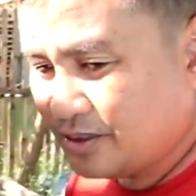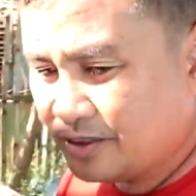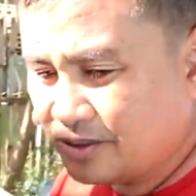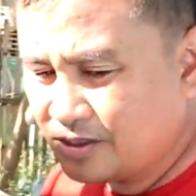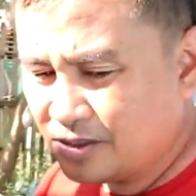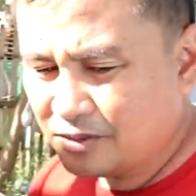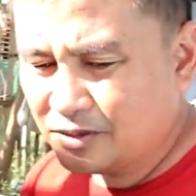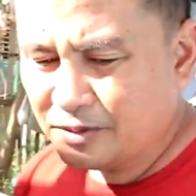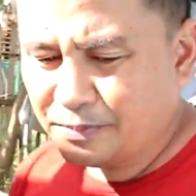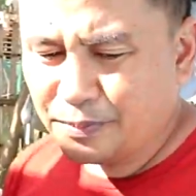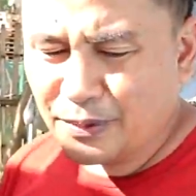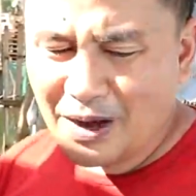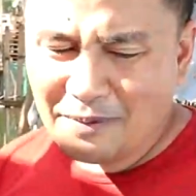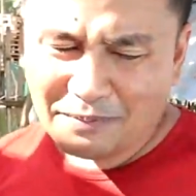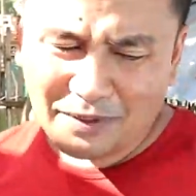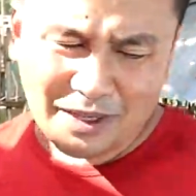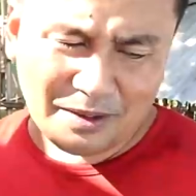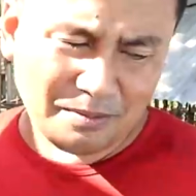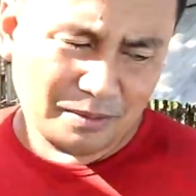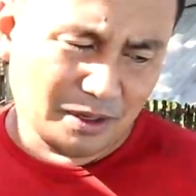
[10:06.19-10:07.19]
So the
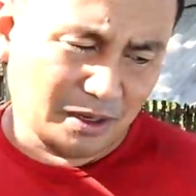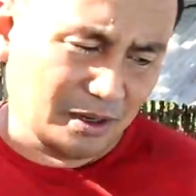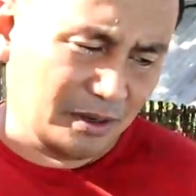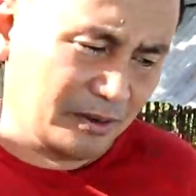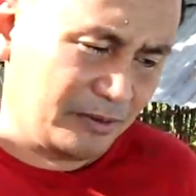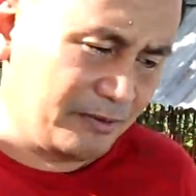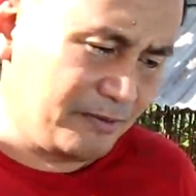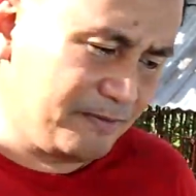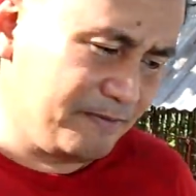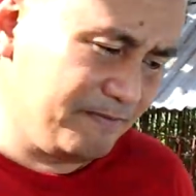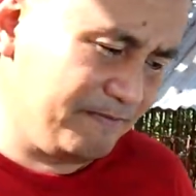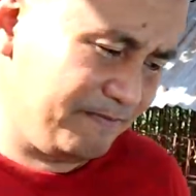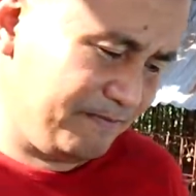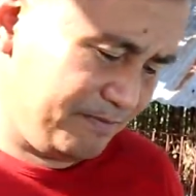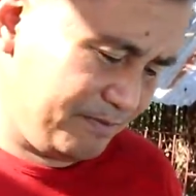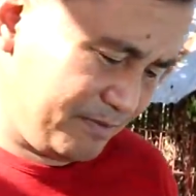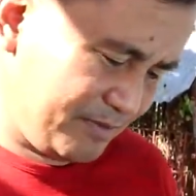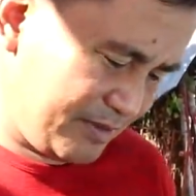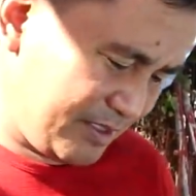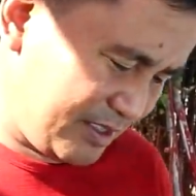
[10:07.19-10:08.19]
problem of
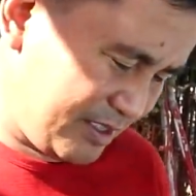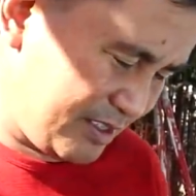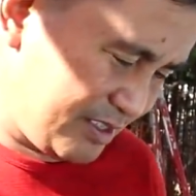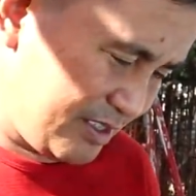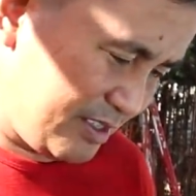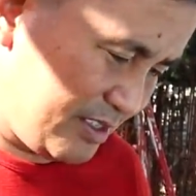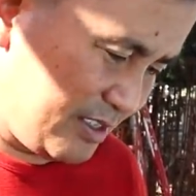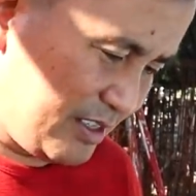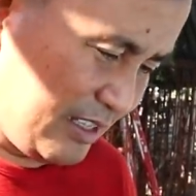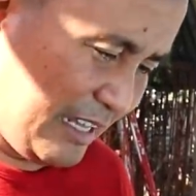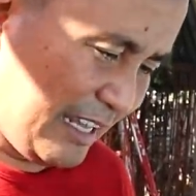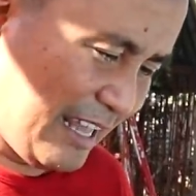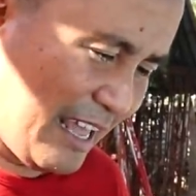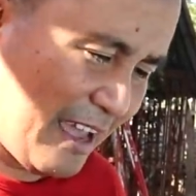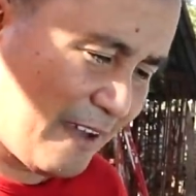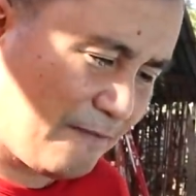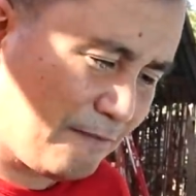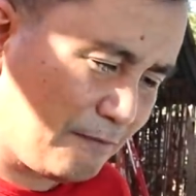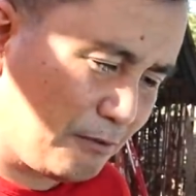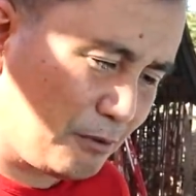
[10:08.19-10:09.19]

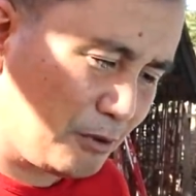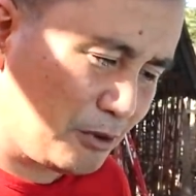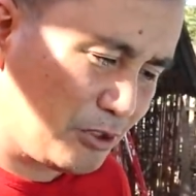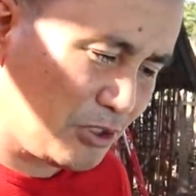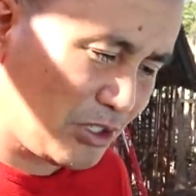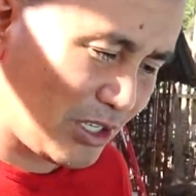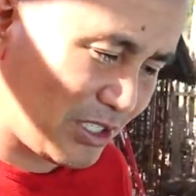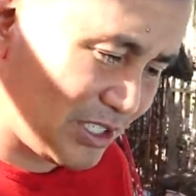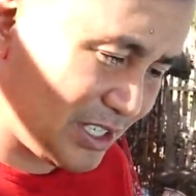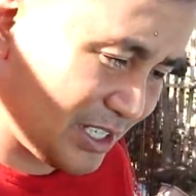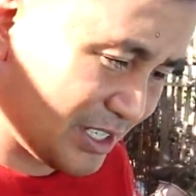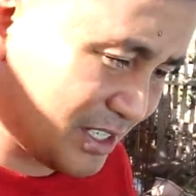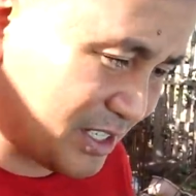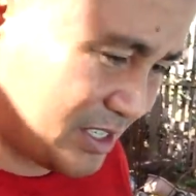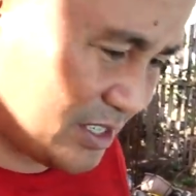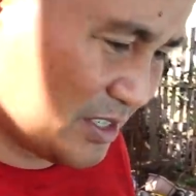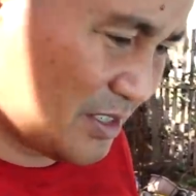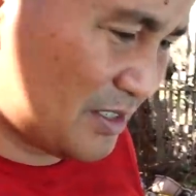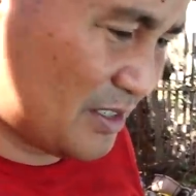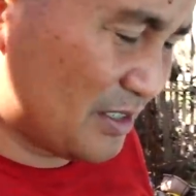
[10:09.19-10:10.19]
live food, such
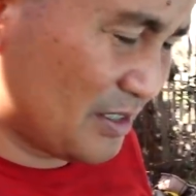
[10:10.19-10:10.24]
as